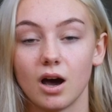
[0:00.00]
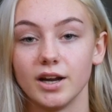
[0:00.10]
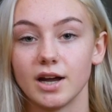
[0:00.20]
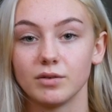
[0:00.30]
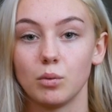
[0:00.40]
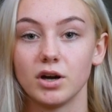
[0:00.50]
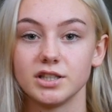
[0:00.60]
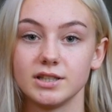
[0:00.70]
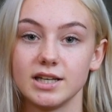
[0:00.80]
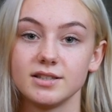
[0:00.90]
I never
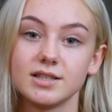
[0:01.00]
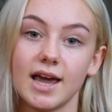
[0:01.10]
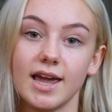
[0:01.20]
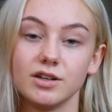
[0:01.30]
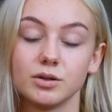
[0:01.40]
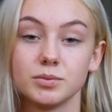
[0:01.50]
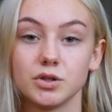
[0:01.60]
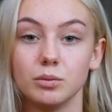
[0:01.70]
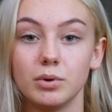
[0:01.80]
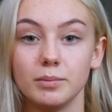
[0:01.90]
wanted this to end up
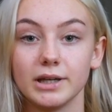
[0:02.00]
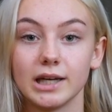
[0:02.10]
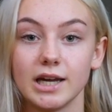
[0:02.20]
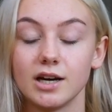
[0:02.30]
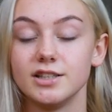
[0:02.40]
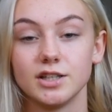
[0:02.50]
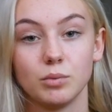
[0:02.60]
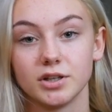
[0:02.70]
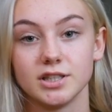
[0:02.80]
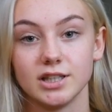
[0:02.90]
so publicly. I did
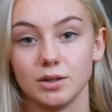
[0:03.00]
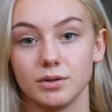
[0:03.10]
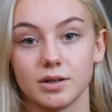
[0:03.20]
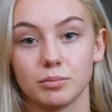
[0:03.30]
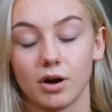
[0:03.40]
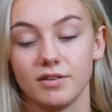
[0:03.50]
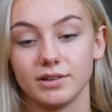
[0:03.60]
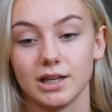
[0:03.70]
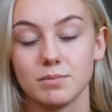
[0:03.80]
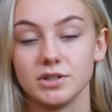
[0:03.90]
want to deal with it
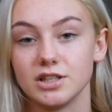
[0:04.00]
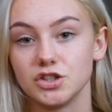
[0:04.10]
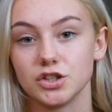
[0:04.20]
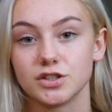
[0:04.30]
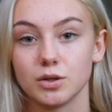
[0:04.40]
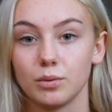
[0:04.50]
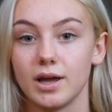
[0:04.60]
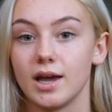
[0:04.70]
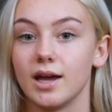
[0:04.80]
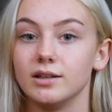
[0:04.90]
privately, but this is just the
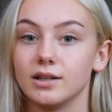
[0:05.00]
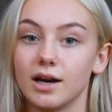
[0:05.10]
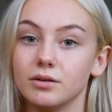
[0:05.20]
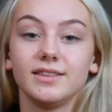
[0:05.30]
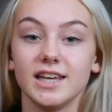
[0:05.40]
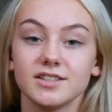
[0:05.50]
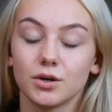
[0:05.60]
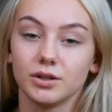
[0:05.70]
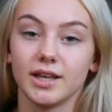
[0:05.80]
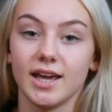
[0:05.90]
way it ended out. This
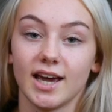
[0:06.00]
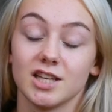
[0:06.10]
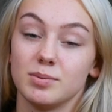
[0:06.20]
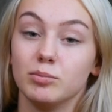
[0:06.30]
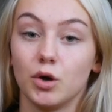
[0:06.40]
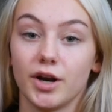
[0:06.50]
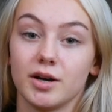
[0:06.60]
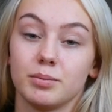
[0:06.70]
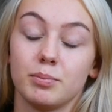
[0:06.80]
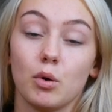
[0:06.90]
whole thing has been blown
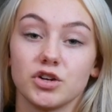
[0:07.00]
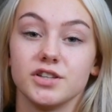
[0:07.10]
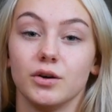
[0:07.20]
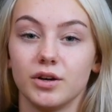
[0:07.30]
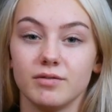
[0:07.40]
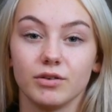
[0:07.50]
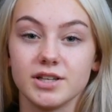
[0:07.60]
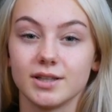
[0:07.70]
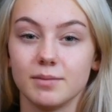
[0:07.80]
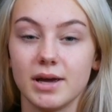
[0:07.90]
out of proportion. The only
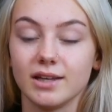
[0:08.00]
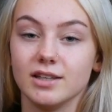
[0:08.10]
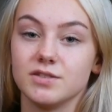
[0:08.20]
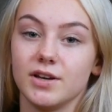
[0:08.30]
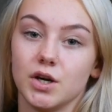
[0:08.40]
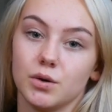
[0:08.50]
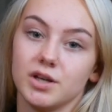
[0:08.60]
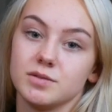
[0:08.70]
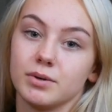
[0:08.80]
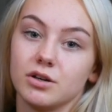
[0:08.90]
reason I'm making this video
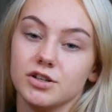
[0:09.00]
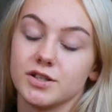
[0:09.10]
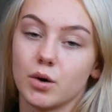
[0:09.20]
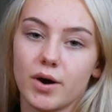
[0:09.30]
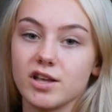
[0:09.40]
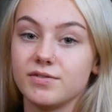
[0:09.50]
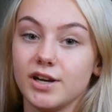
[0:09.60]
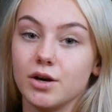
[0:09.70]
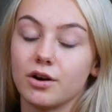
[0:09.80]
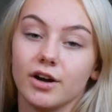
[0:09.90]
is because the Go House
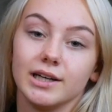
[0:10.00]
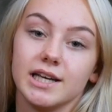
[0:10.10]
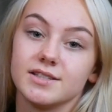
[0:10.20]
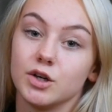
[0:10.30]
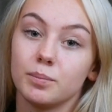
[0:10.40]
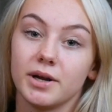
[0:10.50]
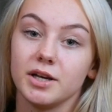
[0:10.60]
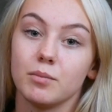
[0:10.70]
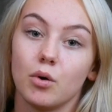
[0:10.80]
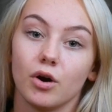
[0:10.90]
video currently isn't up
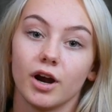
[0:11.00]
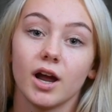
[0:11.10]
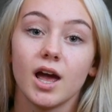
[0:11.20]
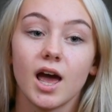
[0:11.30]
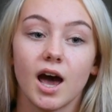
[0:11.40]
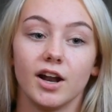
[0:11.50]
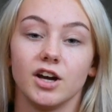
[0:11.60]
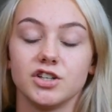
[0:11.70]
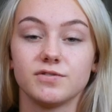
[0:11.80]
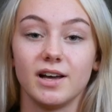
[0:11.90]
anymore, and
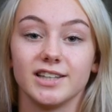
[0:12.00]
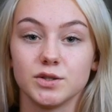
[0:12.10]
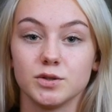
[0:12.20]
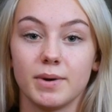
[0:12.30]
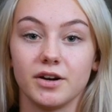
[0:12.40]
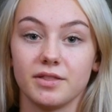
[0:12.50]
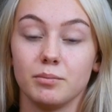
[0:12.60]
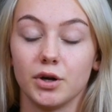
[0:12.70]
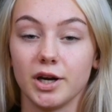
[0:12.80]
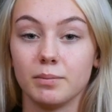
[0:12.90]
I just felt this was better
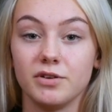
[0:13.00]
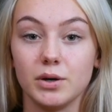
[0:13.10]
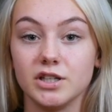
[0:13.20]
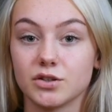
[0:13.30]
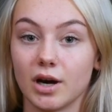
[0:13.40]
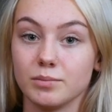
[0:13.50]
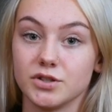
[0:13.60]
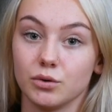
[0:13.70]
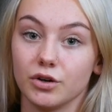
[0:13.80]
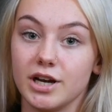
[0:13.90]
than putting up a few Instagram
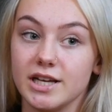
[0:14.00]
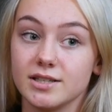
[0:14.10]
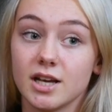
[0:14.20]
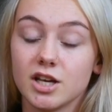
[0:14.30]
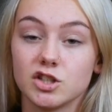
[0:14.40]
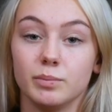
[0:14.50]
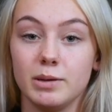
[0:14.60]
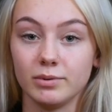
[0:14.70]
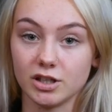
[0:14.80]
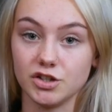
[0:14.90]
stories so
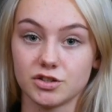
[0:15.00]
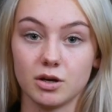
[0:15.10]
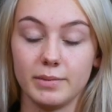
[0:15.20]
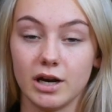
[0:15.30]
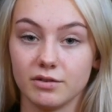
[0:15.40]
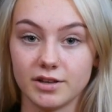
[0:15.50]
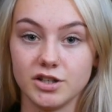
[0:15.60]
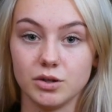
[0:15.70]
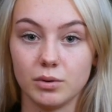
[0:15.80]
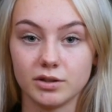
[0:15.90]
people can just come here if they
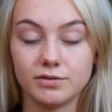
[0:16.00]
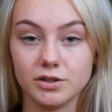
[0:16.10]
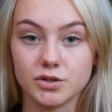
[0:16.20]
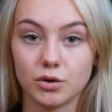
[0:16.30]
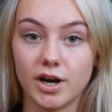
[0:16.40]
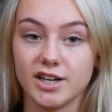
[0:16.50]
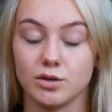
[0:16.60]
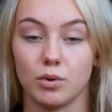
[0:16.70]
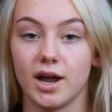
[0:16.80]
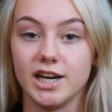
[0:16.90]
do want the full story. I
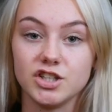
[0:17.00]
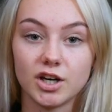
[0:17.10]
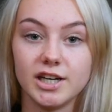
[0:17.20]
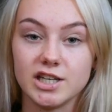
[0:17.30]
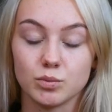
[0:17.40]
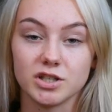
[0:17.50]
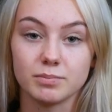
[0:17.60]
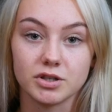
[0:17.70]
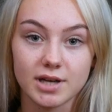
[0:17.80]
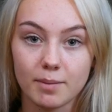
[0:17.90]
didn't want any Chinese
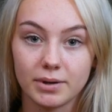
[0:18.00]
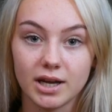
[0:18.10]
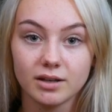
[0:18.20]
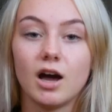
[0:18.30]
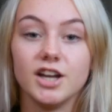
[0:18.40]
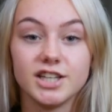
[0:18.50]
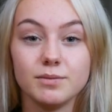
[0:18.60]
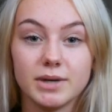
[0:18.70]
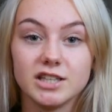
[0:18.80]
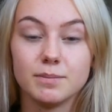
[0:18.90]
whispers happening. I
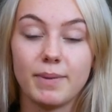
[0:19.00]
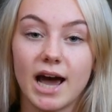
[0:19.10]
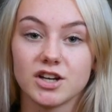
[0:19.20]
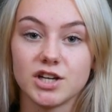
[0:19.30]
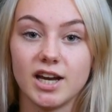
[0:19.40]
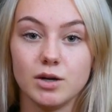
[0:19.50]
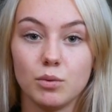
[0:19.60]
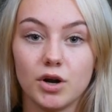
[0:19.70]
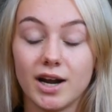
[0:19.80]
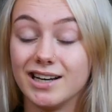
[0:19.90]
didn't mean to bash
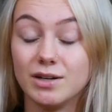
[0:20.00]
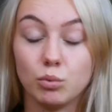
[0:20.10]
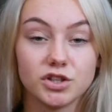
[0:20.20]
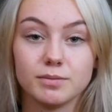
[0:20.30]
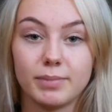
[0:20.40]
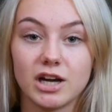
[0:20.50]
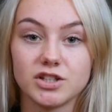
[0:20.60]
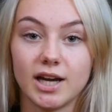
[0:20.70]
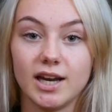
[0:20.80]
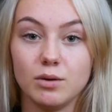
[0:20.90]
anyone, and I wasn't
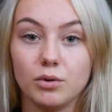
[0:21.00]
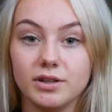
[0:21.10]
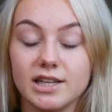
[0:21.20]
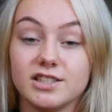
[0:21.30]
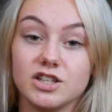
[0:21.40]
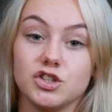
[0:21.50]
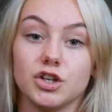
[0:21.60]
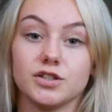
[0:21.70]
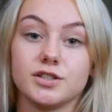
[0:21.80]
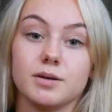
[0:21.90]
bashing anyone. This is
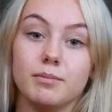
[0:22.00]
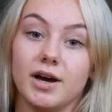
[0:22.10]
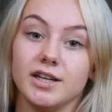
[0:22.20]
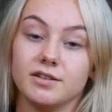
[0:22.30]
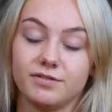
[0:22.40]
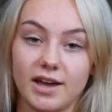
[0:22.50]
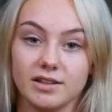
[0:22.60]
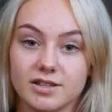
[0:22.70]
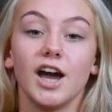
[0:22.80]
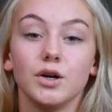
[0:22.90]
just my
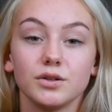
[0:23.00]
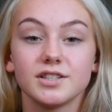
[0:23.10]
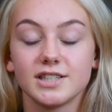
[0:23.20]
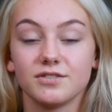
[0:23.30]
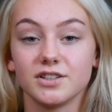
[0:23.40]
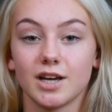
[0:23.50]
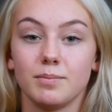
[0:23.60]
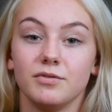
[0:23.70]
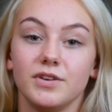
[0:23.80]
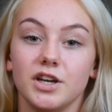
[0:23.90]
defense. I know this is a different
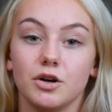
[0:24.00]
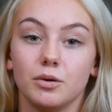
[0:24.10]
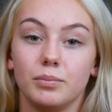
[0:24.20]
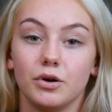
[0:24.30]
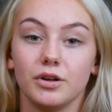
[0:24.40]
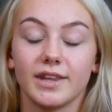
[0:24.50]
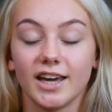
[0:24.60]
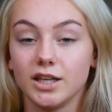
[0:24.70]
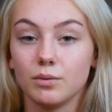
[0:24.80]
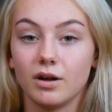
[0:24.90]
type of video, but
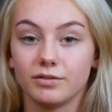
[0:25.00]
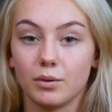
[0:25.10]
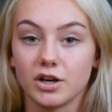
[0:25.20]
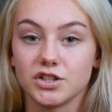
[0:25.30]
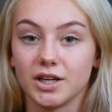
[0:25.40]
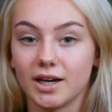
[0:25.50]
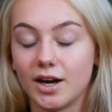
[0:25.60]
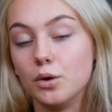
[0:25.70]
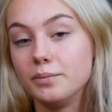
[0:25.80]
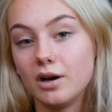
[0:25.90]
thank you all for watching, and
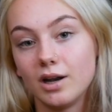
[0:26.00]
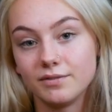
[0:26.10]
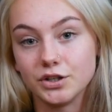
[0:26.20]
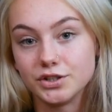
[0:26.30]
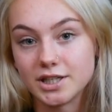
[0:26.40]
I hope you all have a good